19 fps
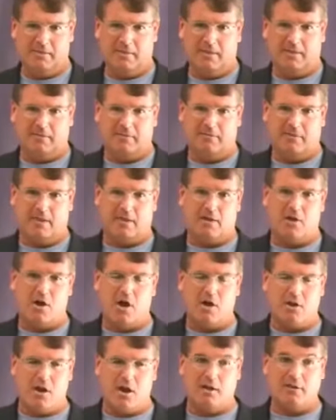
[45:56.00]
they
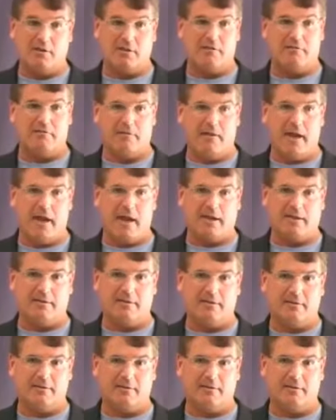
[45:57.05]
caught on to the fact
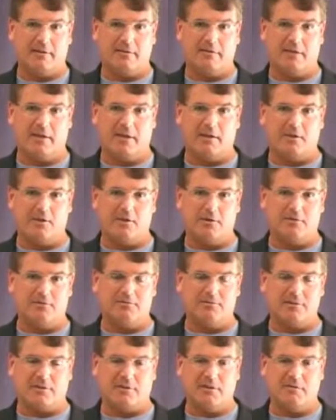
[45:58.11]
that they could earn
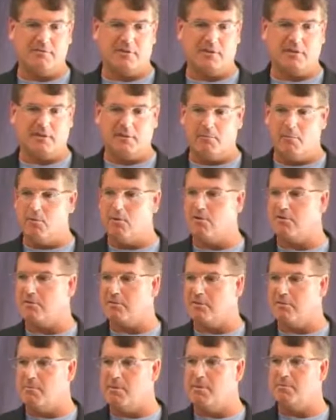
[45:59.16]
significantly more
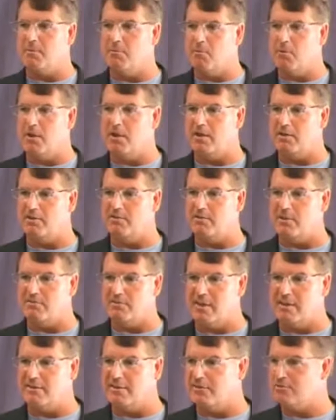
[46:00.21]
than the minimum wage
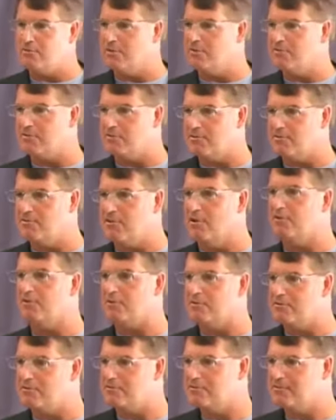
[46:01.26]
as antitrust
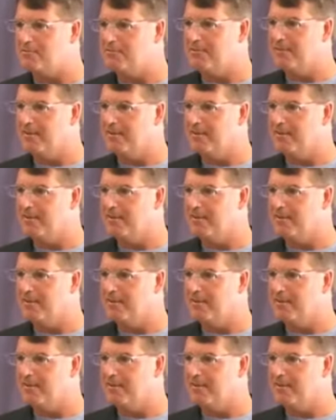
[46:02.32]
consultants.